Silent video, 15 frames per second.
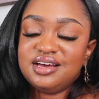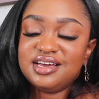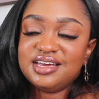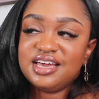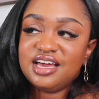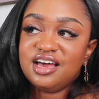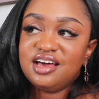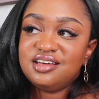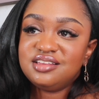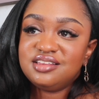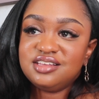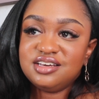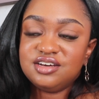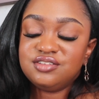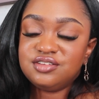can't
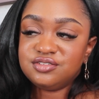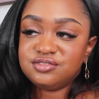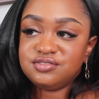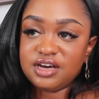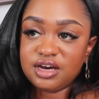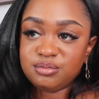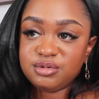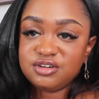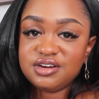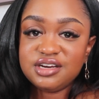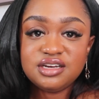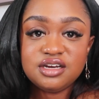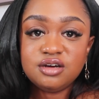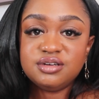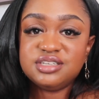think of the fabric right
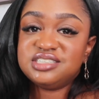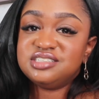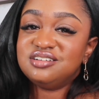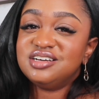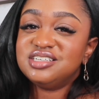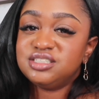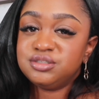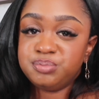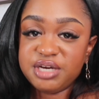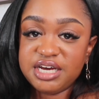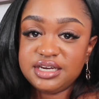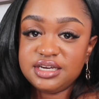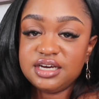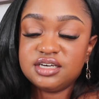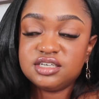now. It's not
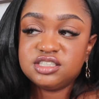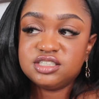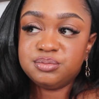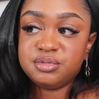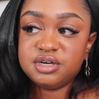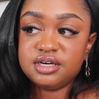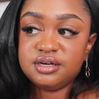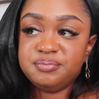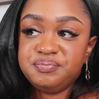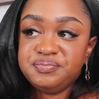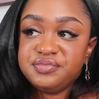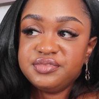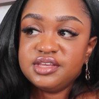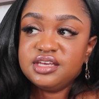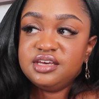spandex, but
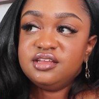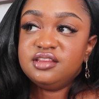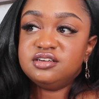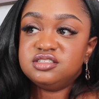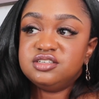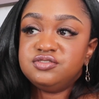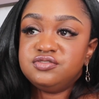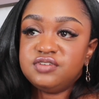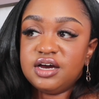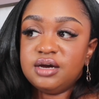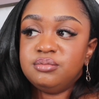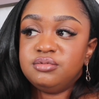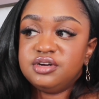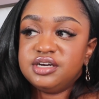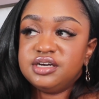there's a
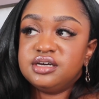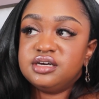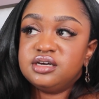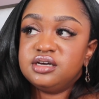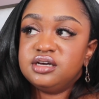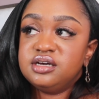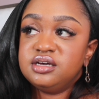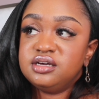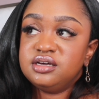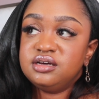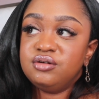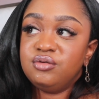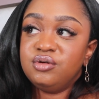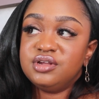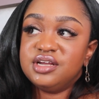fabric
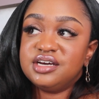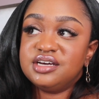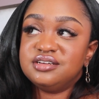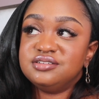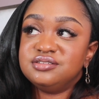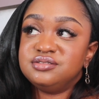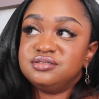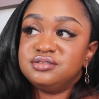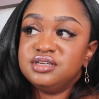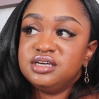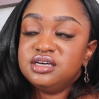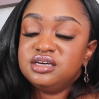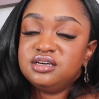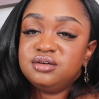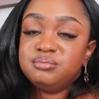or like a
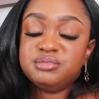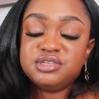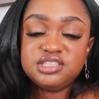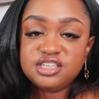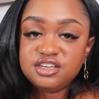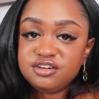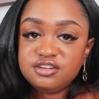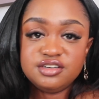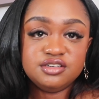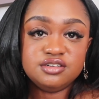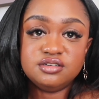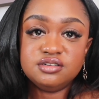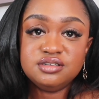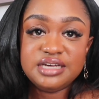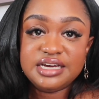
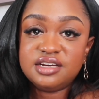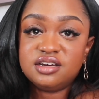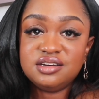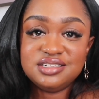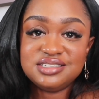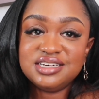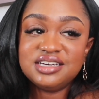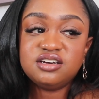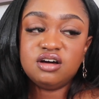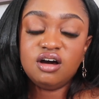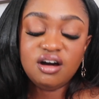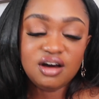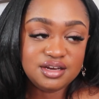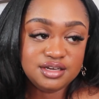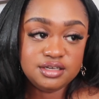material, like it's like
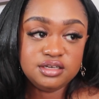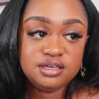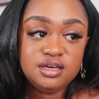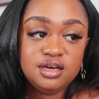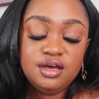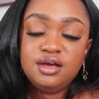cotton.